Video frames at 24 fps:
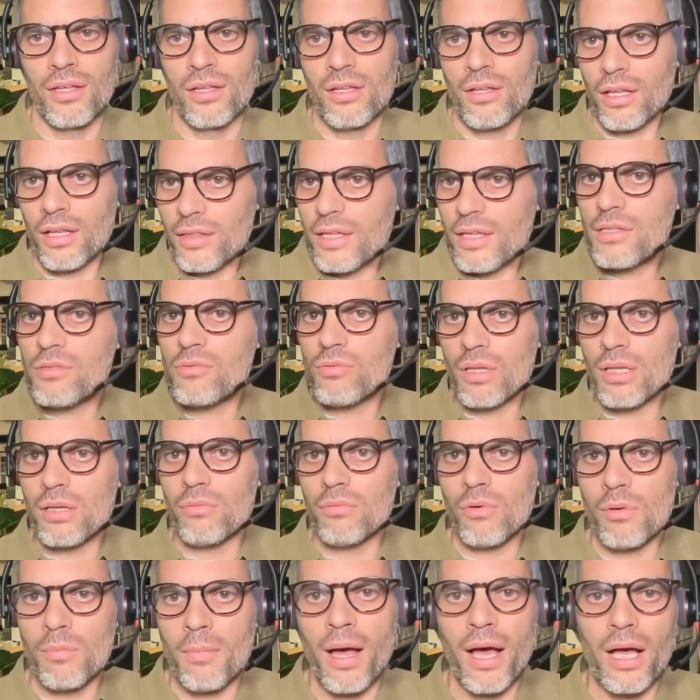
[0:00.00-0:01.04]
Like, that's really
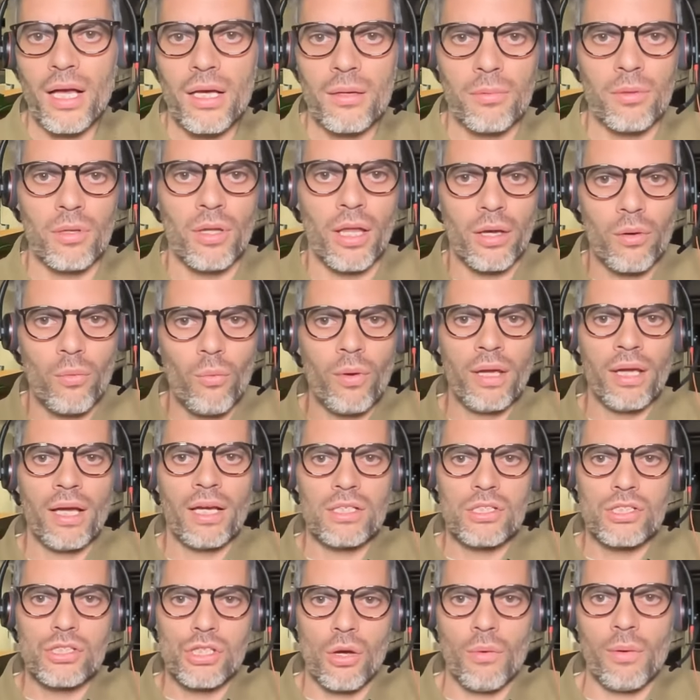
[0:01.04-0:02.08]
remarkable. Like, we are
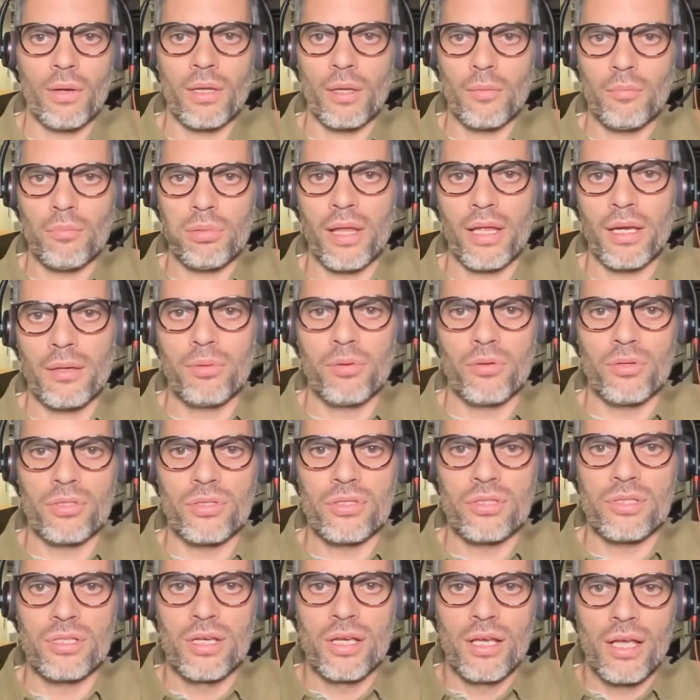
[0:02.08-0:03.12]
showing that
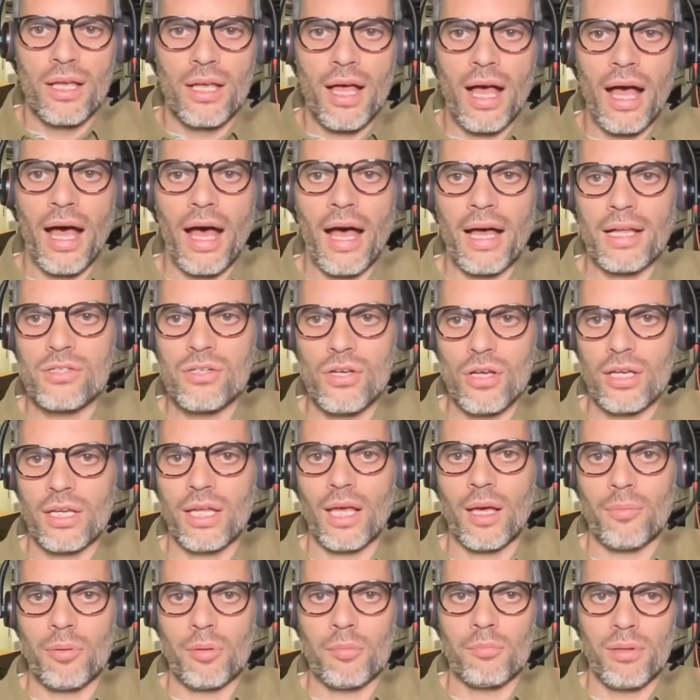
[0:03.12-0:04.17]
platypus are
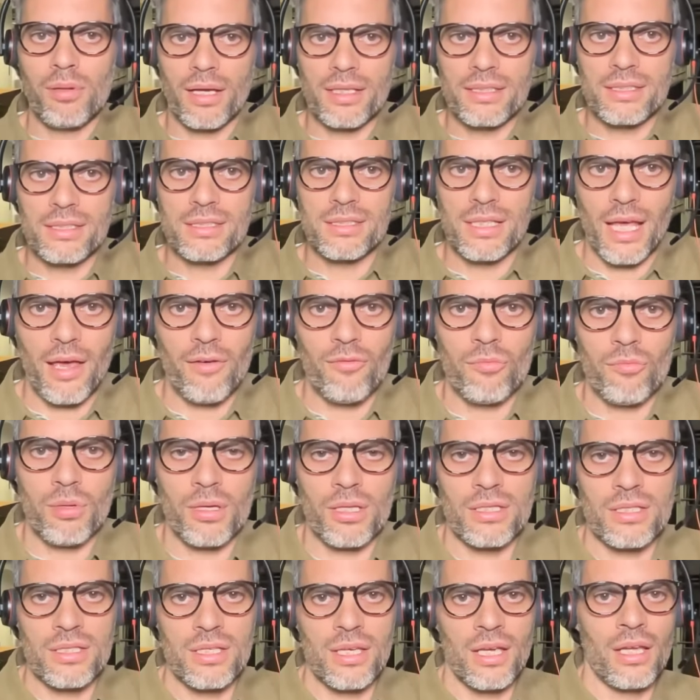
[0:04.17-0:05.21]
turning up in places they haven't
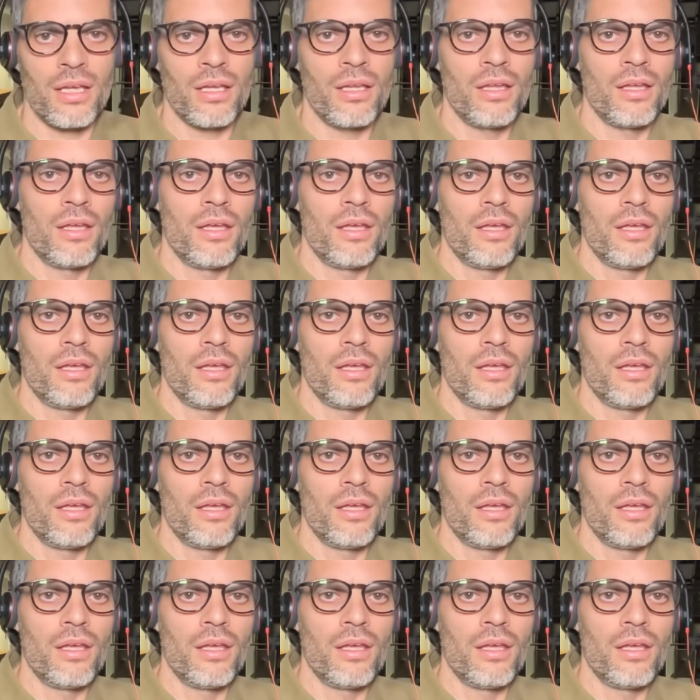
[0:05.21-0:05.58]
been seen.